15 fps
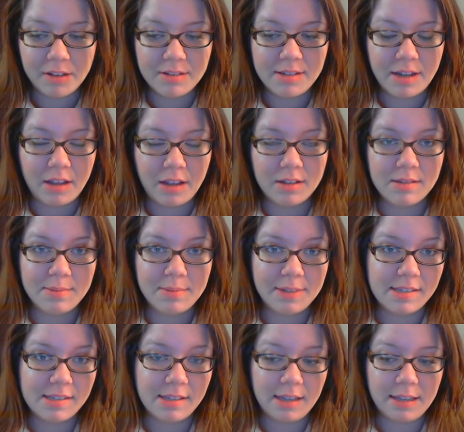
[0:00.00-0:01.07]
the Cylons
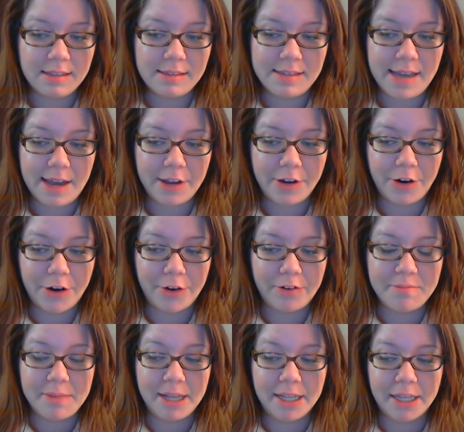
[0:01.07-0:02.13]
plus Lee and Zack are
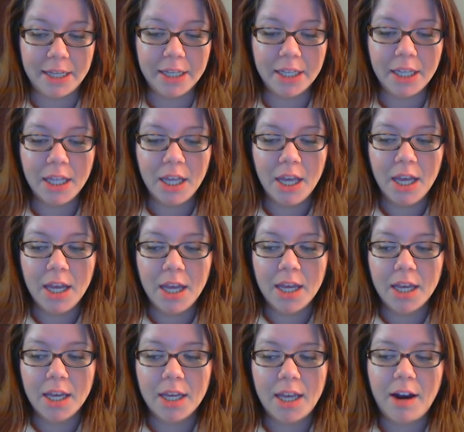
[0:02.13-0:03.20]
rebelling.
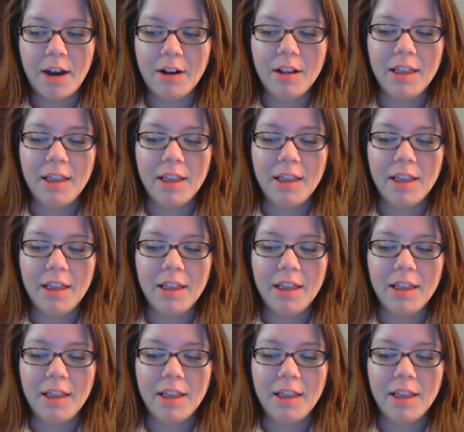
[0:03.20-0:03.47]
Carol